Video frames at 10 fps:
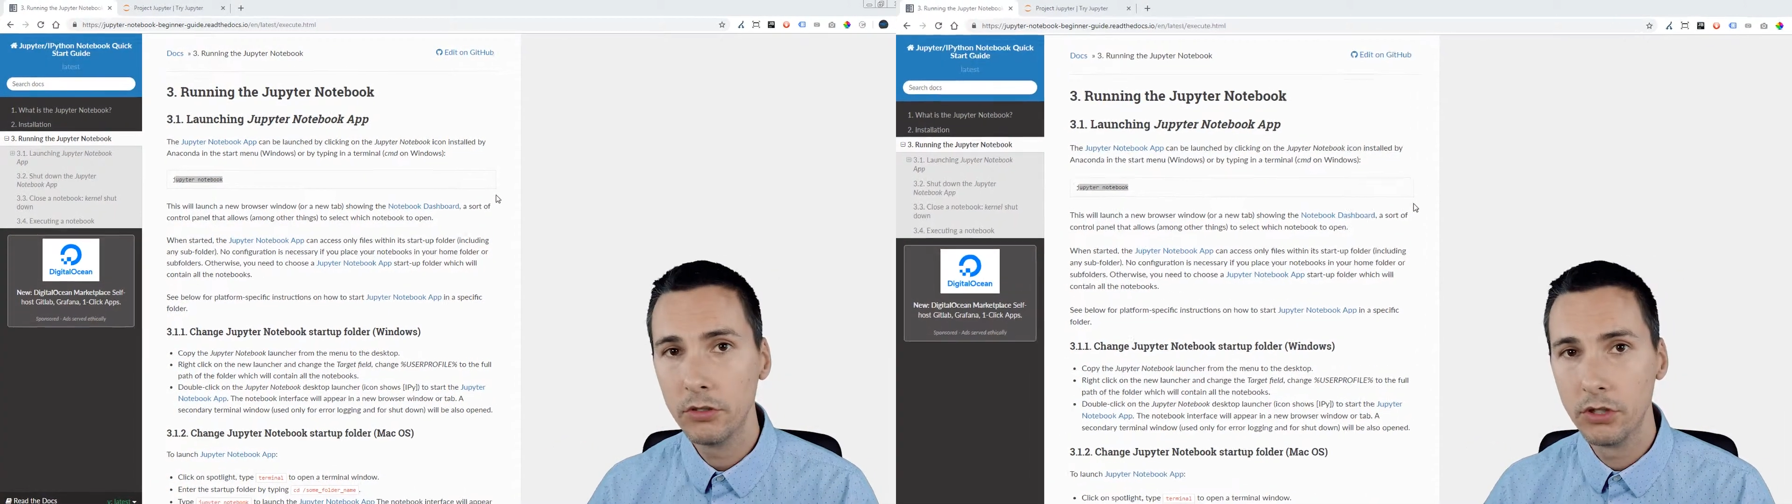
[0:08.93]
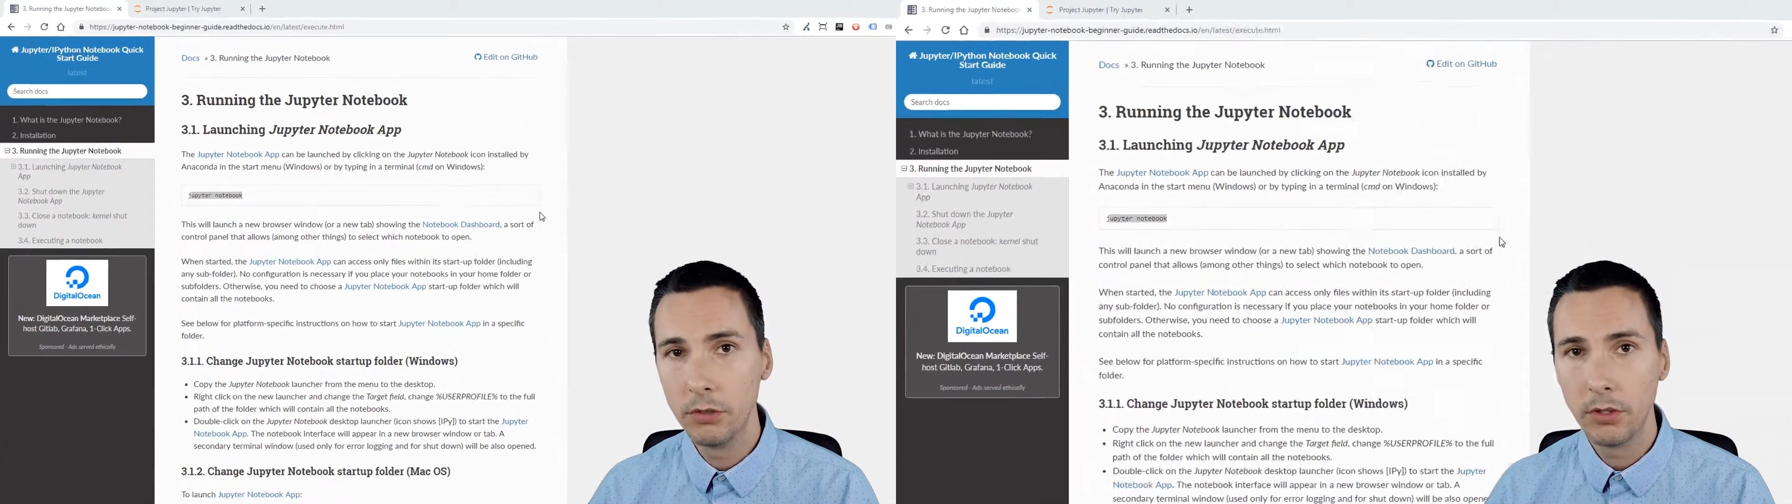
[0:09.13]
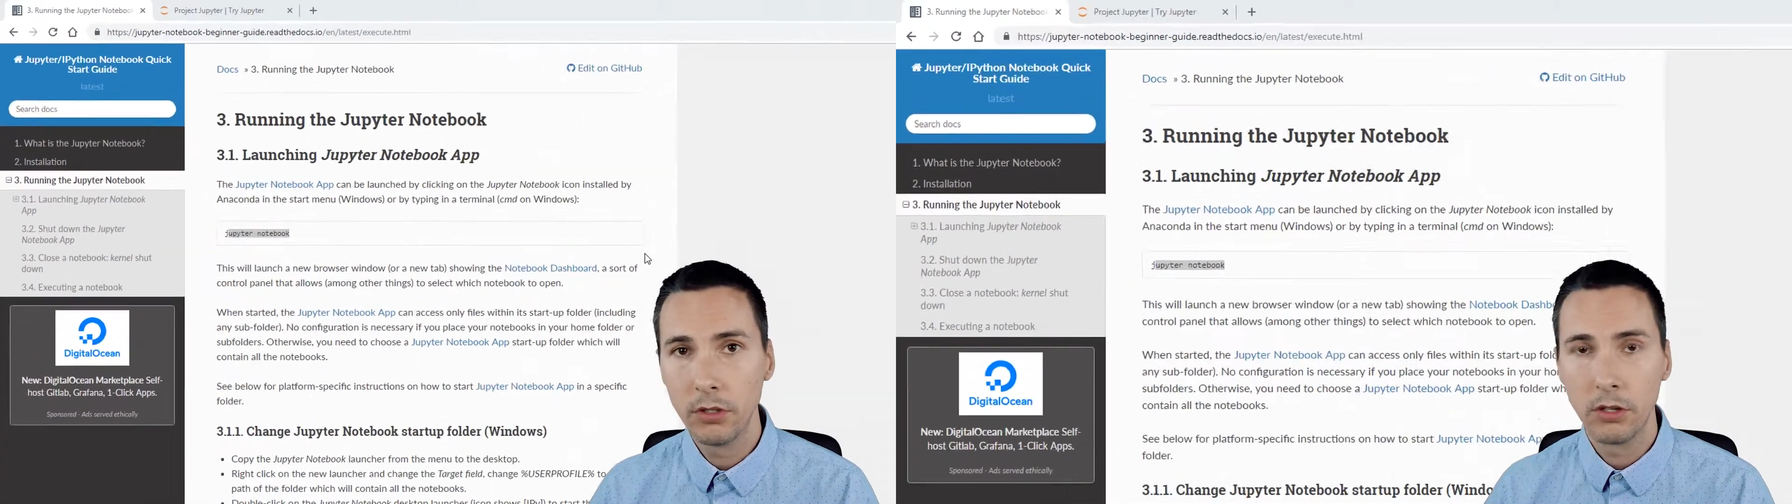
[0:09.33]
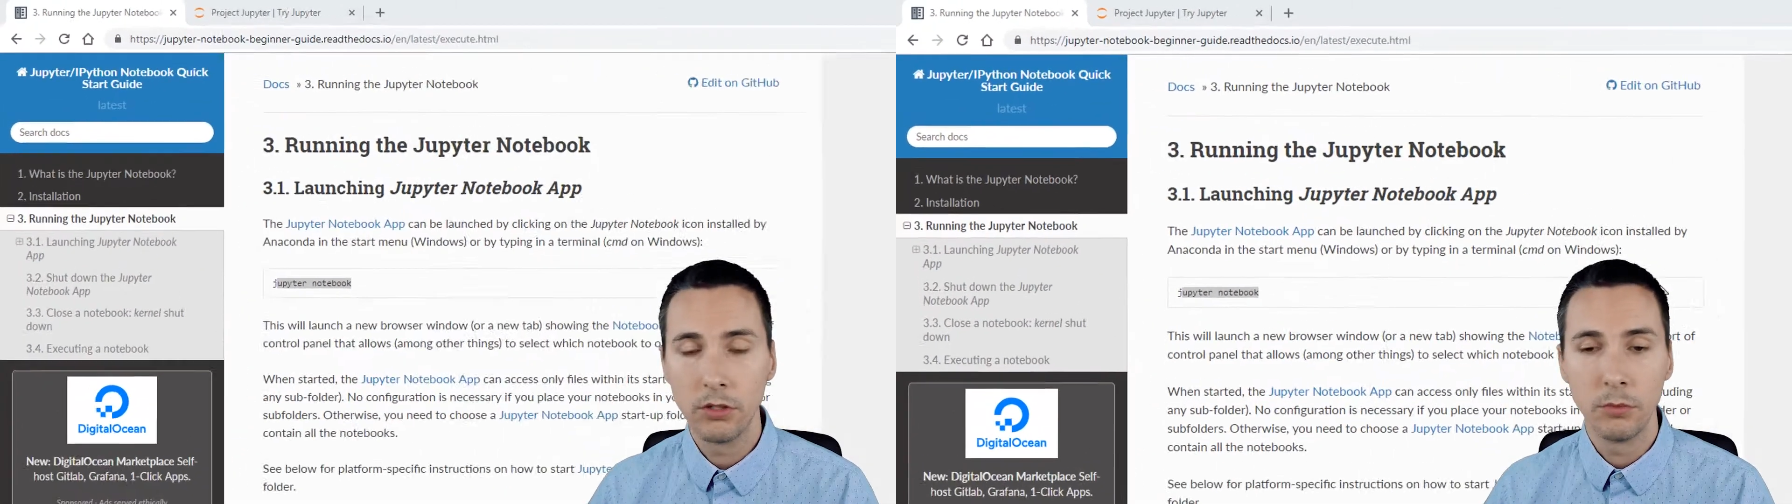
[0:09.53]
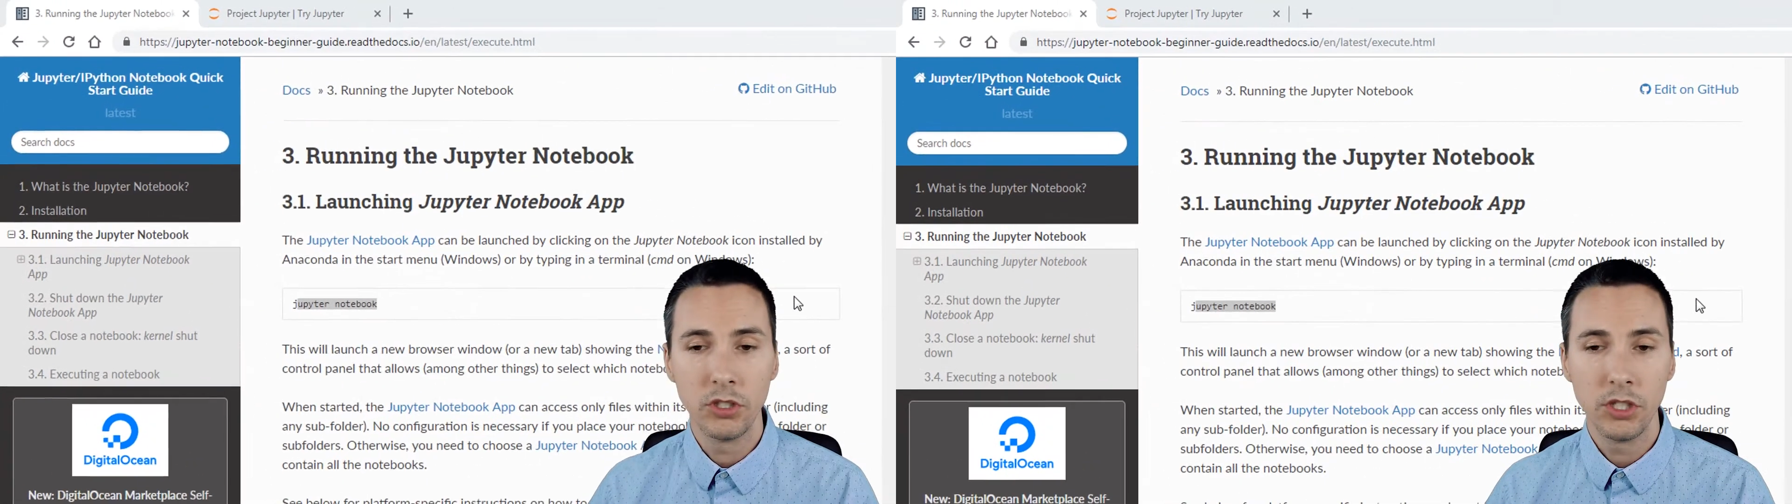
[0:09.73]
Jupyter on
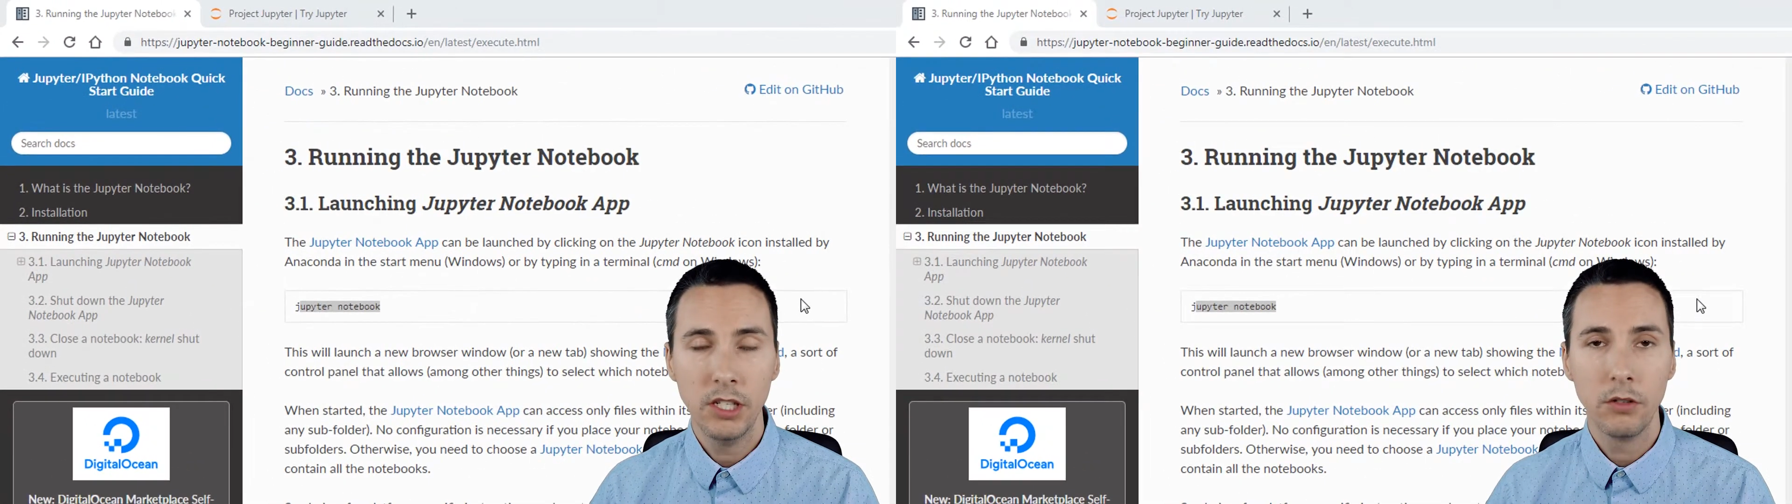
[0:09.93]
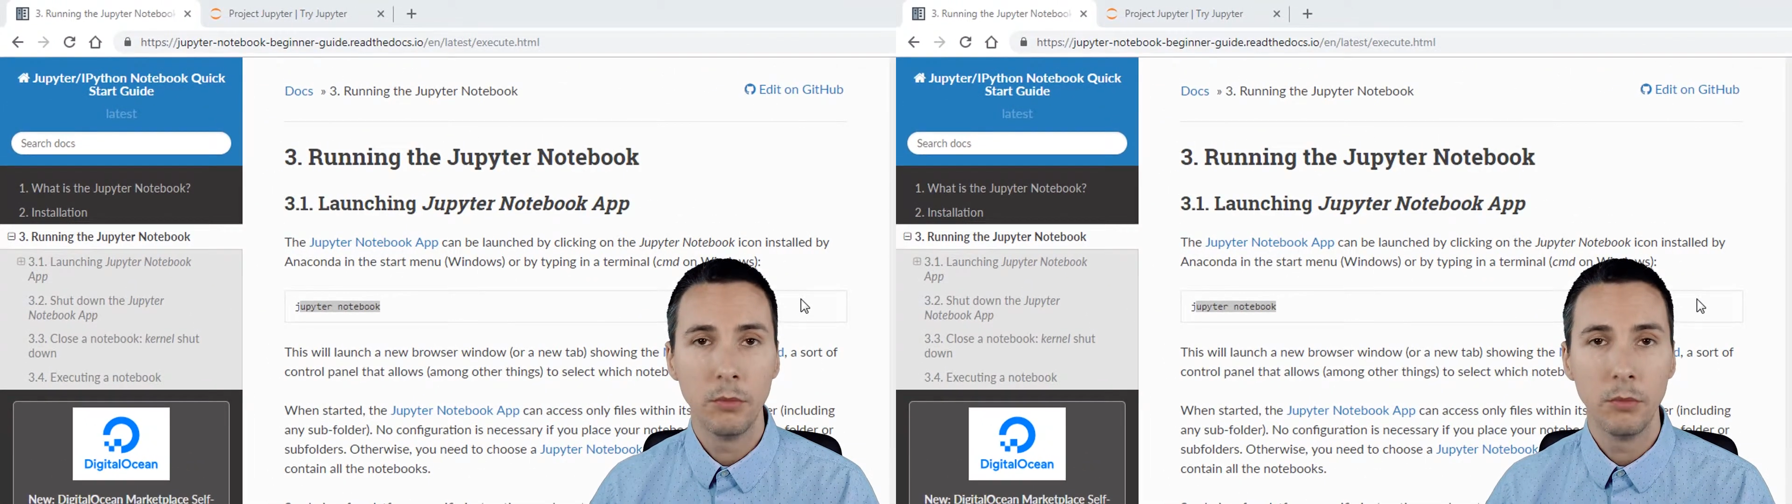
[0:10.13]
your machine,